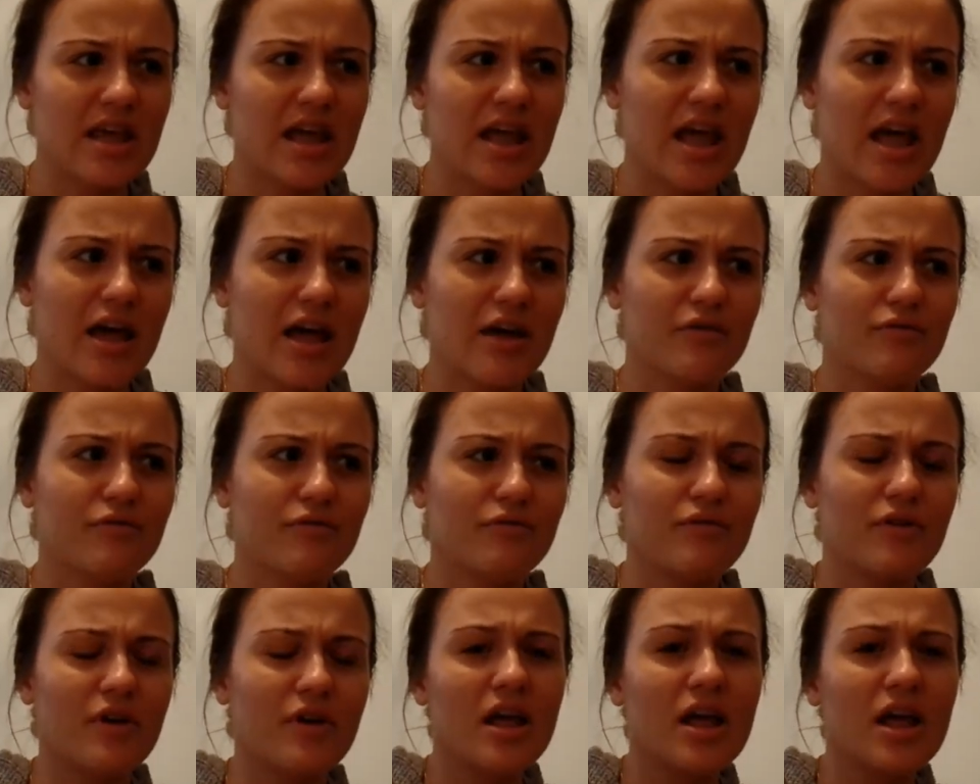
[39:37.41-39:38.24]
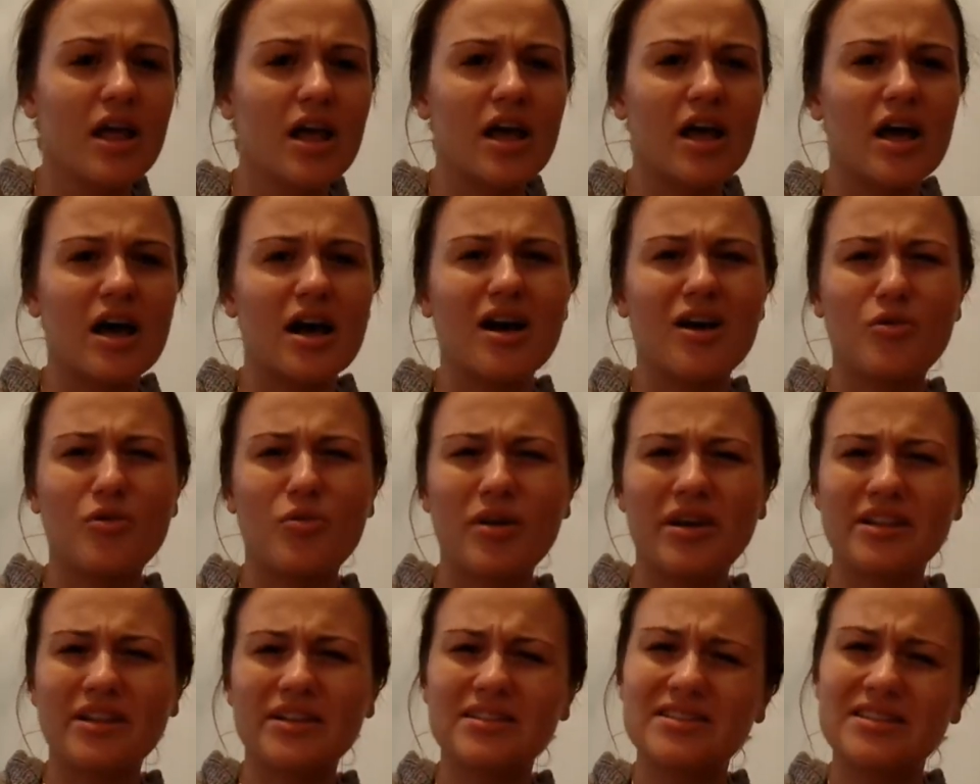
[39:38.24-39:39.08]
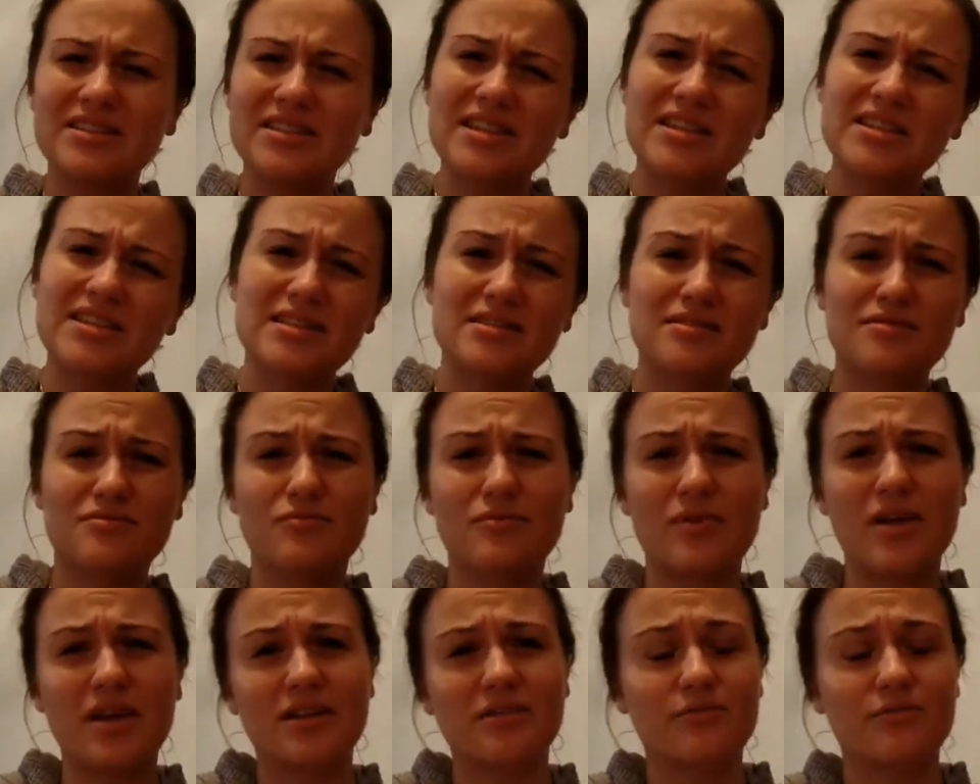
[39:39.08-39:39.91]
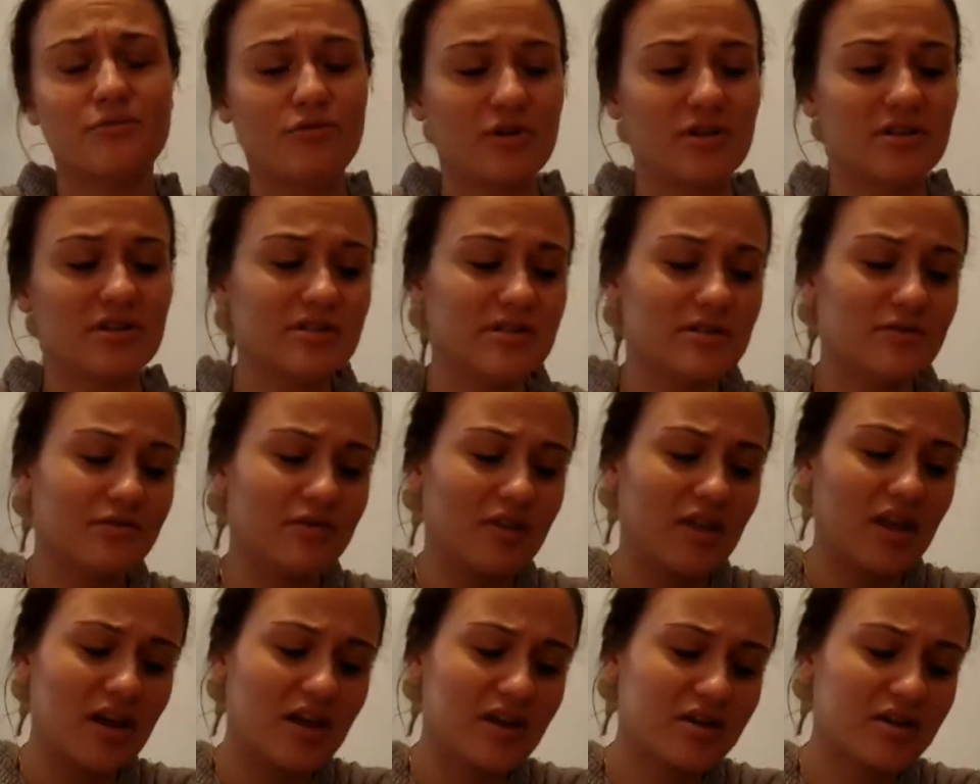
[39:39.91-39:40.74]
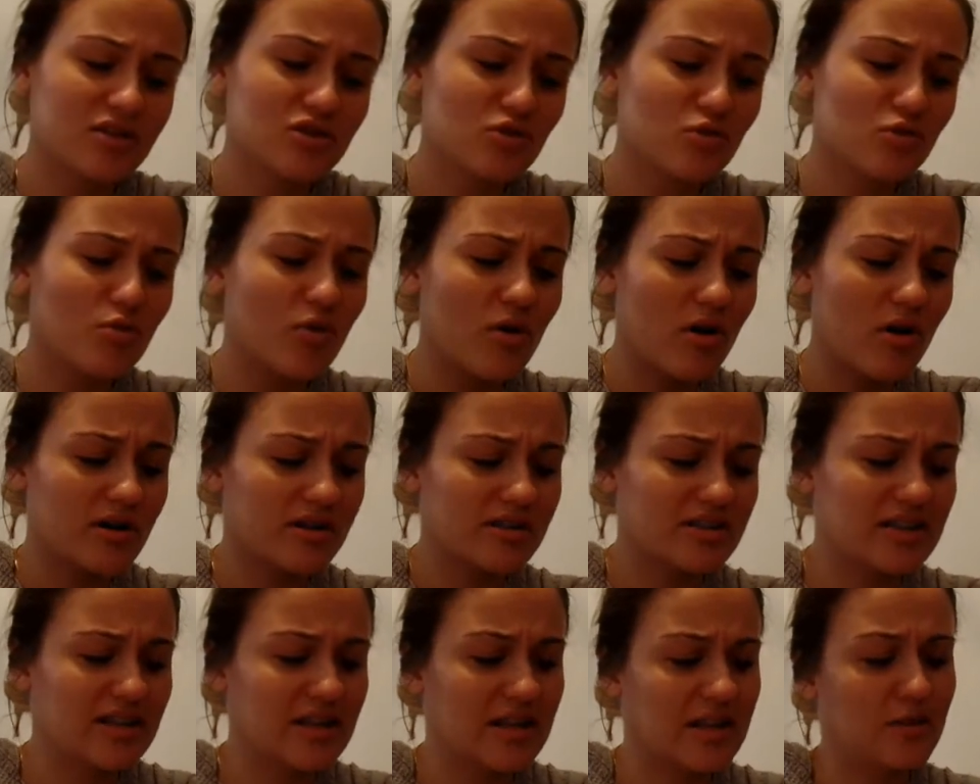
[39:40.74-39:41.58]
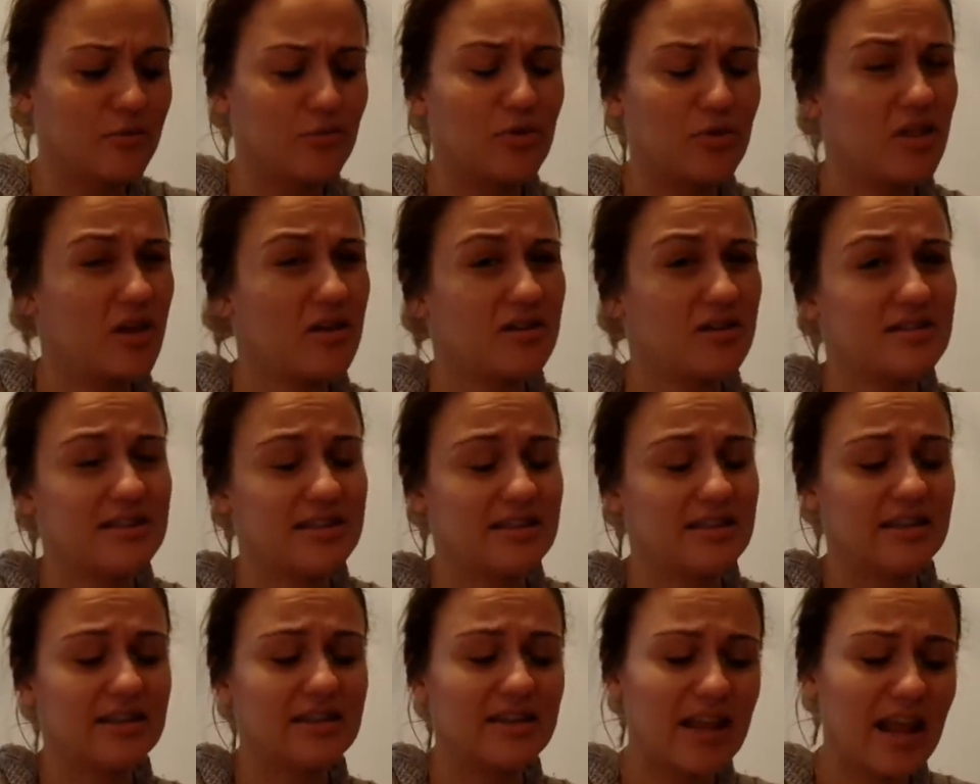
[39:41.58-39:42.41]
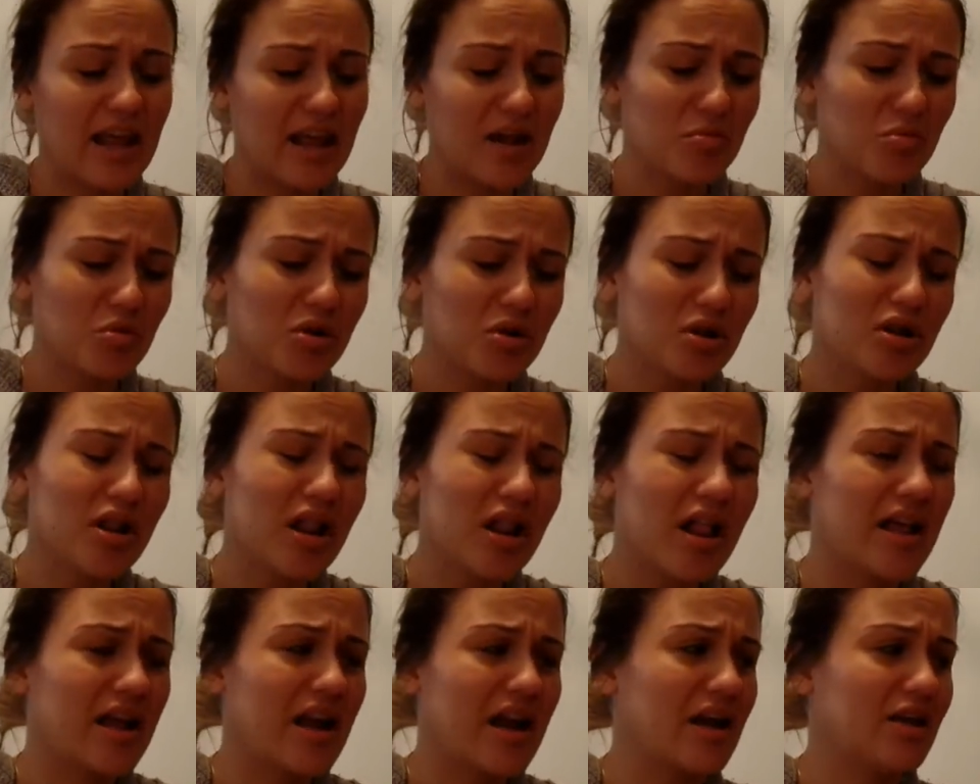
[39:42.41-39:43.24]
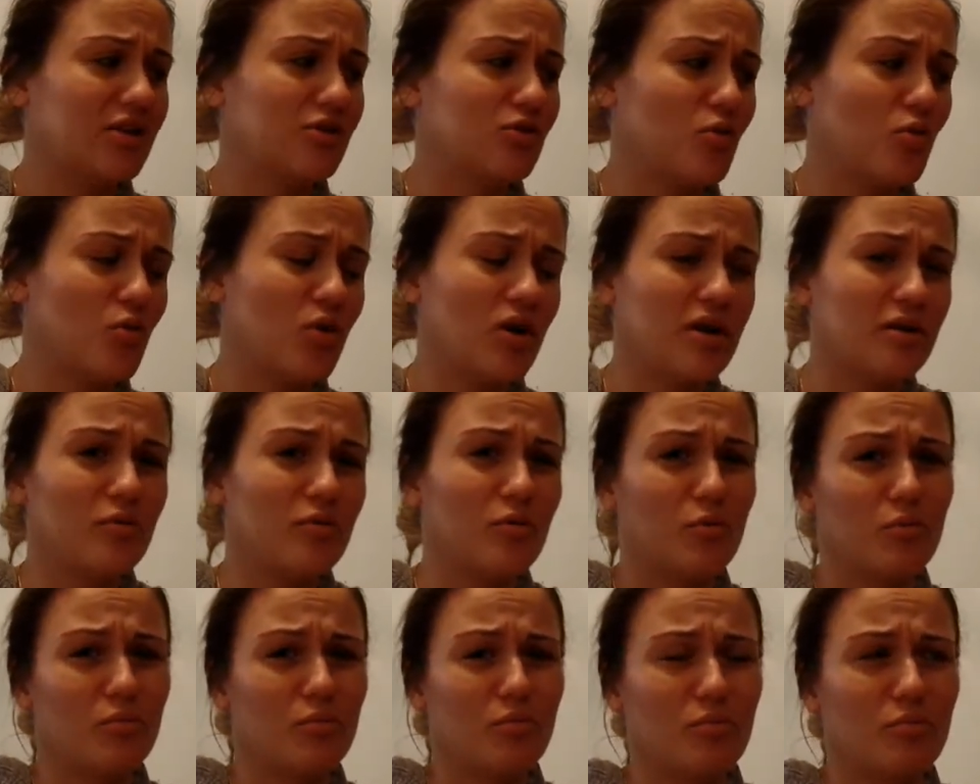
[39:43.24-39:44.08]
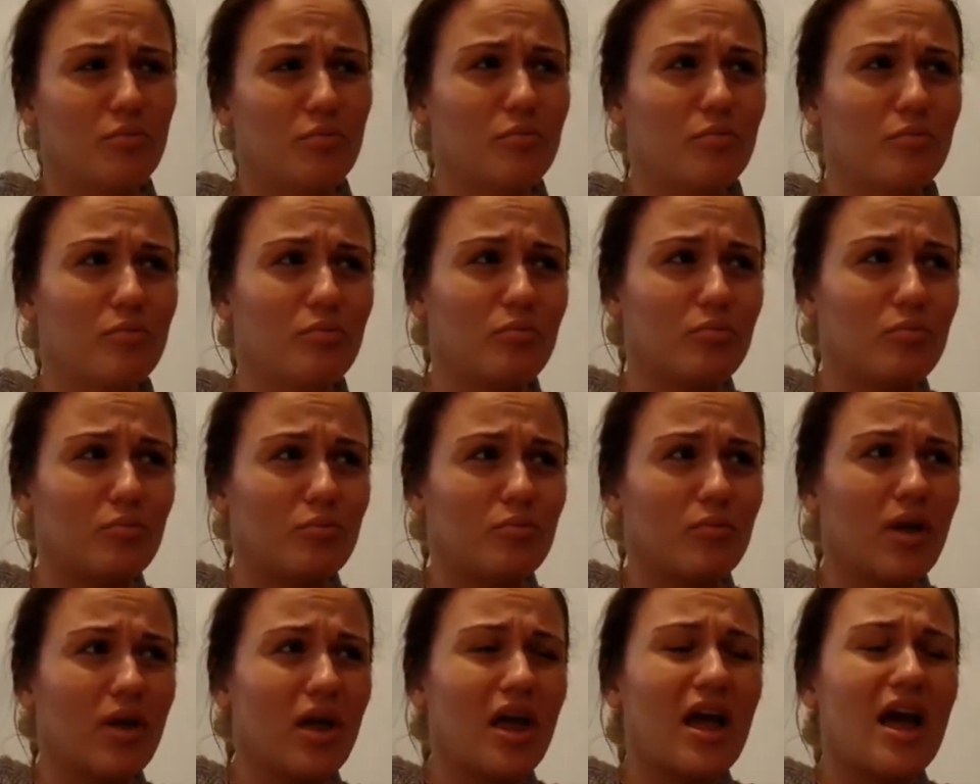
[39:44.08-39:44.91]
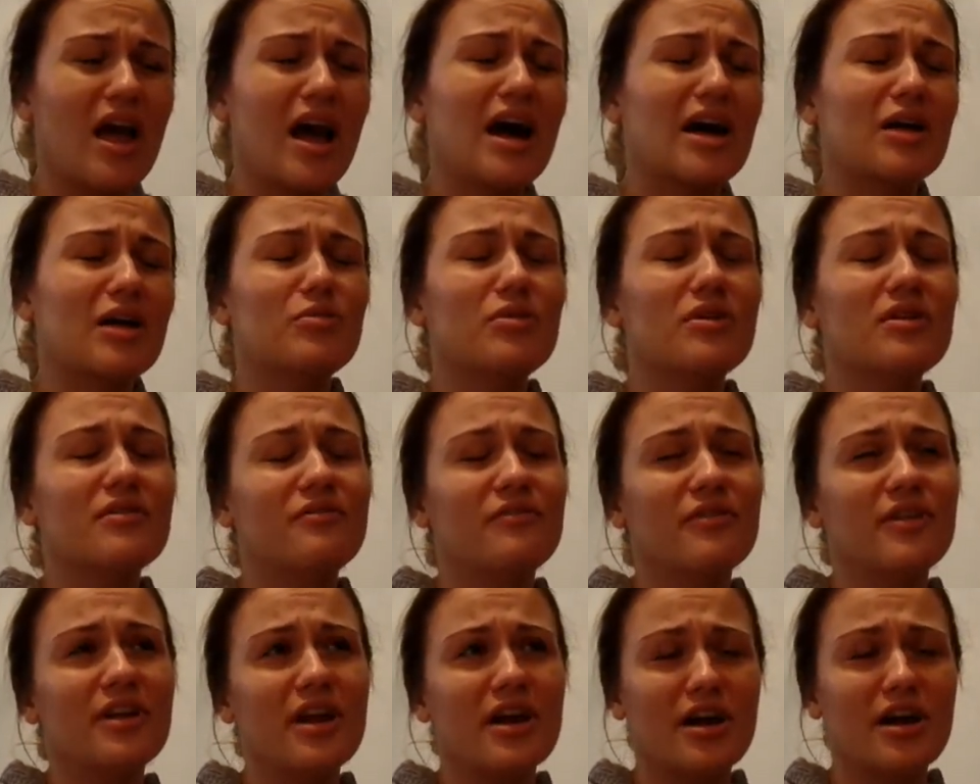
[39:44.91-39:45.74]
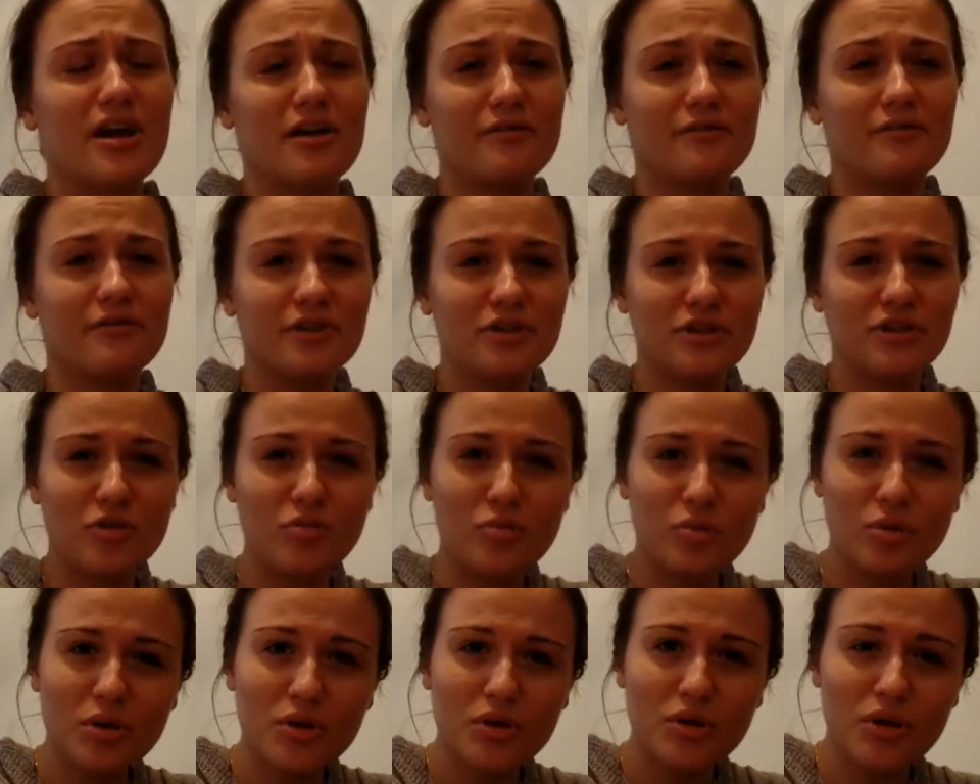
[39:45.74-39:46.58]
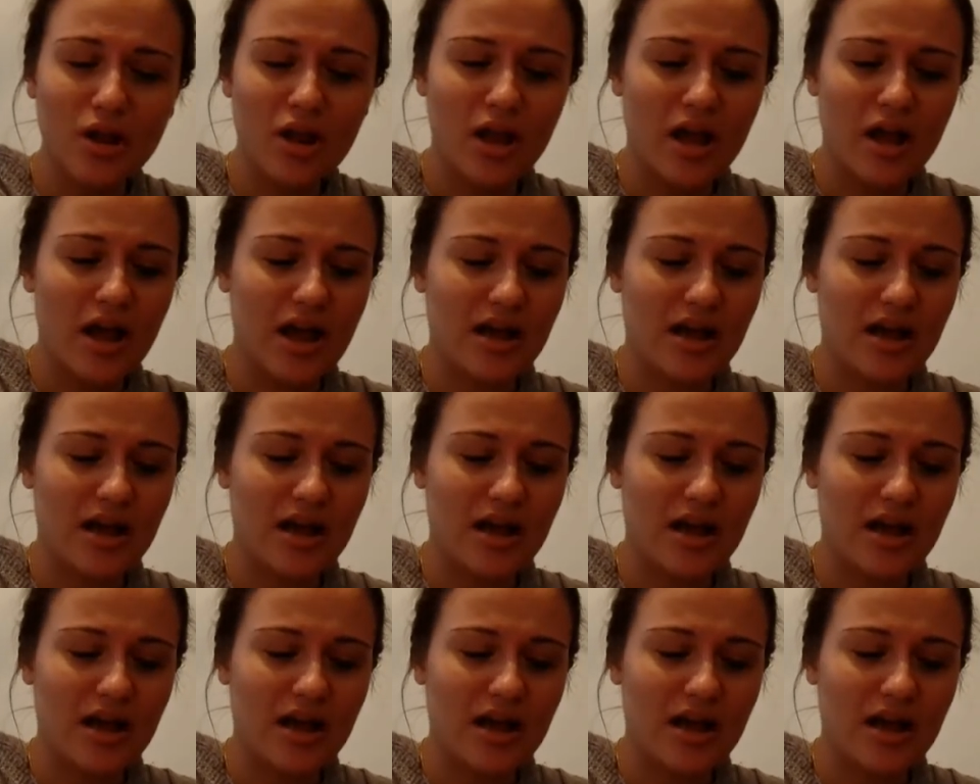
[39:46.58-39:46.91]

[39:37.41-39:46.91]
They have acquaintances and friends of theirs who are sitting with us at the table, and I don't want to feel uncomfortable.